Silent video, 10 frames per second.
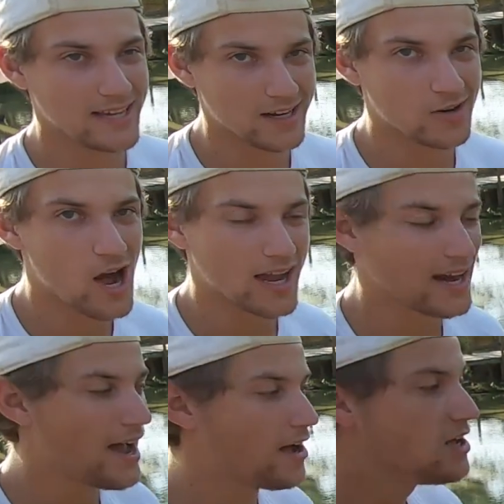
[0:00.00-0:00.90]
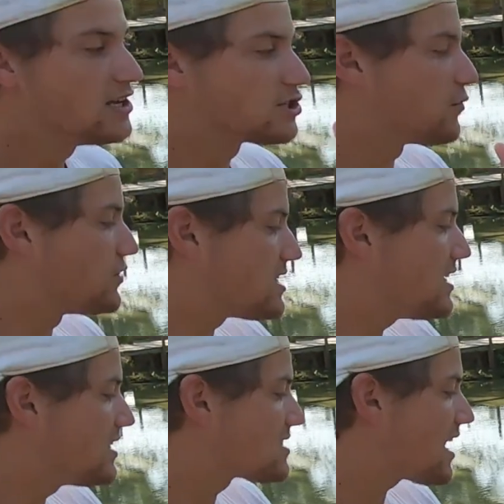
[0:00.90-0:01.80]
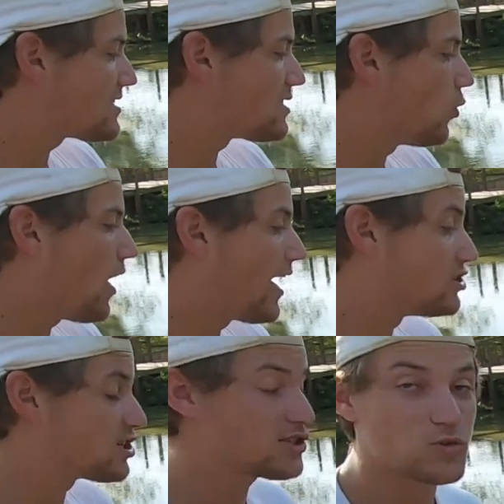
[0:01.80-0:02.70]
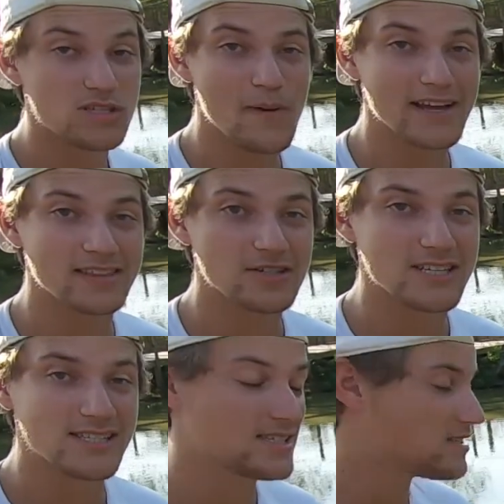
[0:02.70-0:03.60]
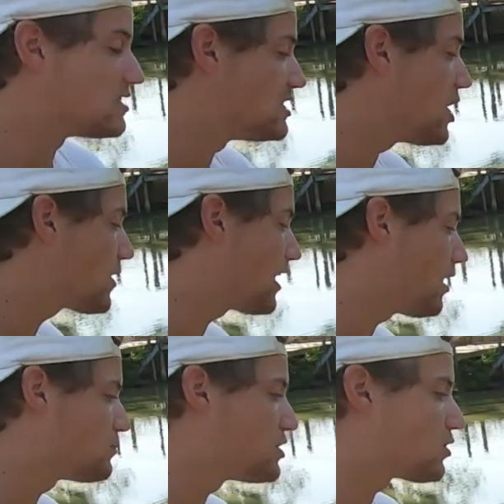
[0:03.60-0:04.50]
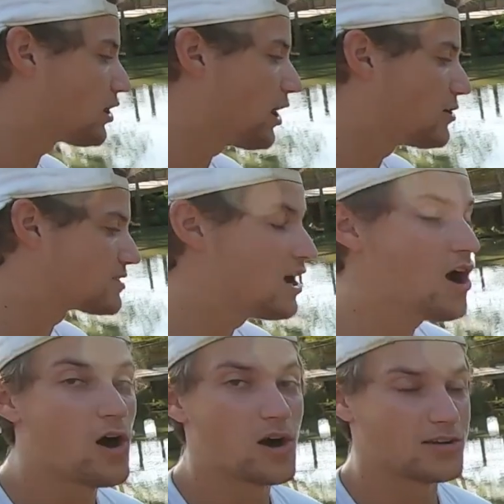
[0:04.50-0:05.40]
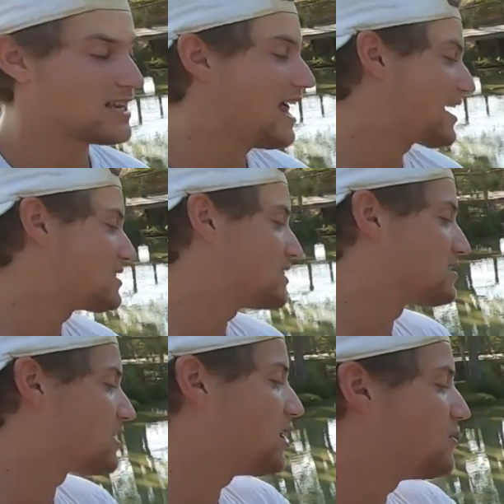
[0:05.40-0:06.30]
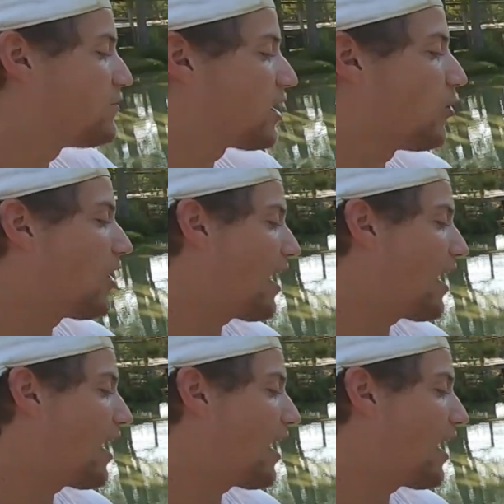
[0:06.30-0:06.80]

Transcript: like a crocodile. So if you see these guys in the wild, just respect their distance. Don't get up too close, or else an accident could very well